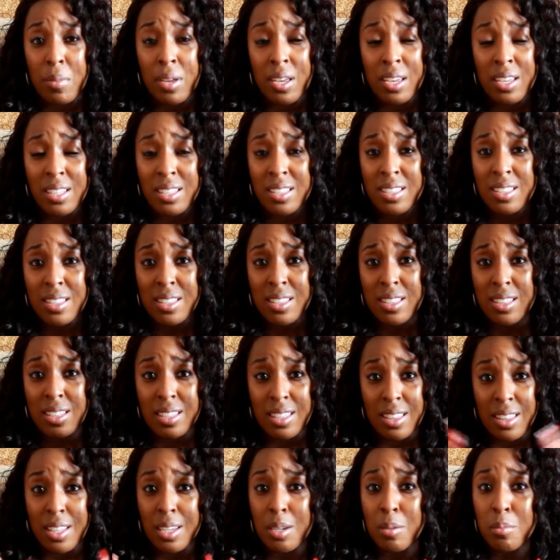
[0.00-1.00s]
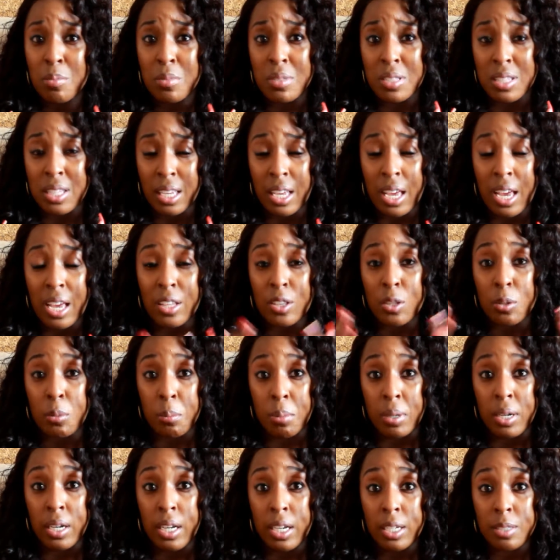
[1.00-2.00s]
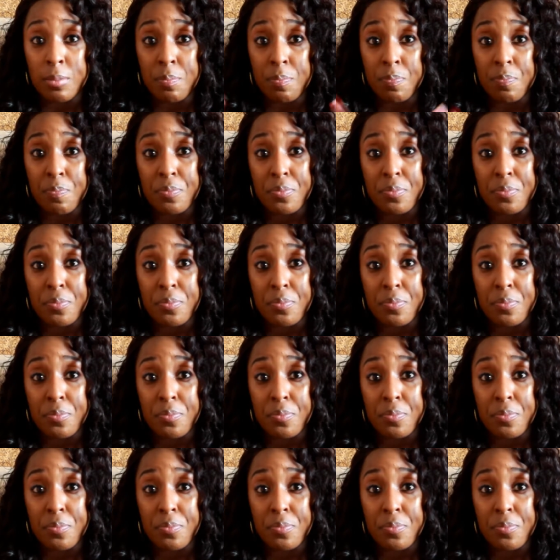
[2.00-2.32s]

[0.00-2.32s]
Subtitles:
mess, them together. But